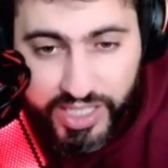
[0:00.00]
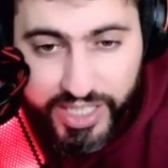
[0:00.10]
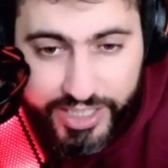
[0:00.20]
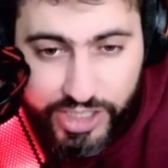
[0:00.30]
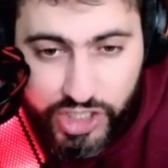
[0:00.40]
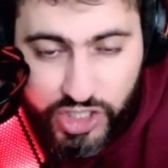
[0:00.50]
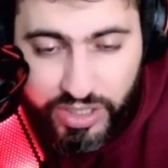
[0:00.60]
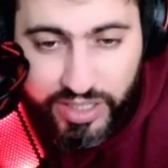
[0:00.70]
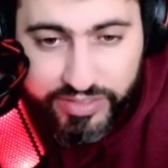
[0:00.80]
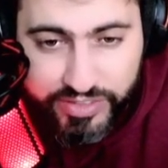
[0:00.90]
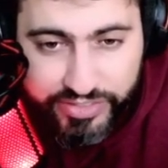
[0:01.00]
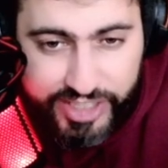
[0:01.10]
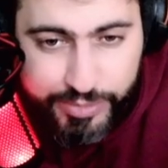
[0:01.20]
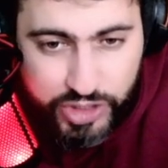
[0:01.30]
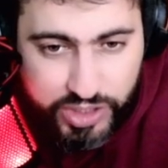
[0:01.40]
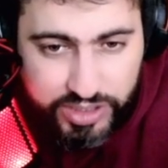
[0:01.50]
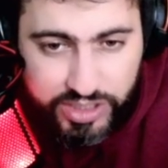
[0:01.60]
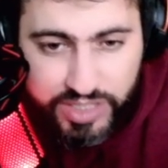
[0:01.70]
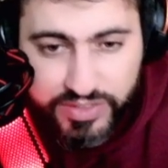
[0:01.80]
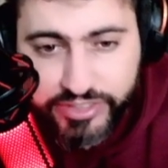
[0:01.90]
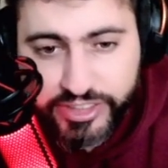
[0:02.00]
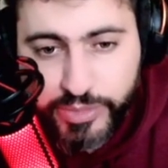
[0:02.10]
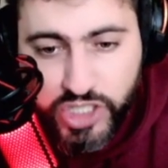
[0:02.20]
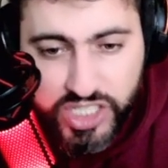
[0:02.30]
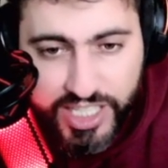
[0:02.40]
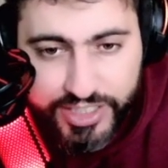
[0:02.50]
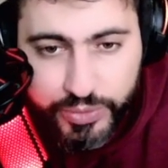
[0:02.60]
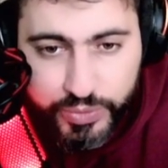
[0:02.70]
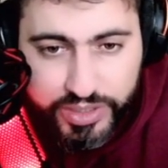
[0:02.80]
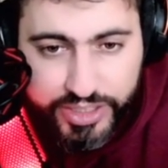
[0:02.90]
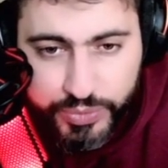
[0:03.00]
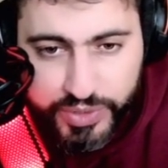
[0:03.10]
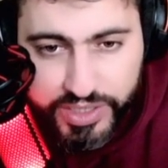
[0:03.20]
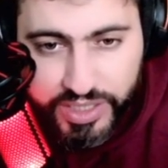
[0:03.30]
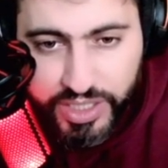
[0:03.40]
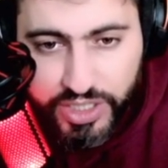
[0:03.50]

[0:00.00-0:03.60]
I should live a flame charge even if I'm a shadow Litwick.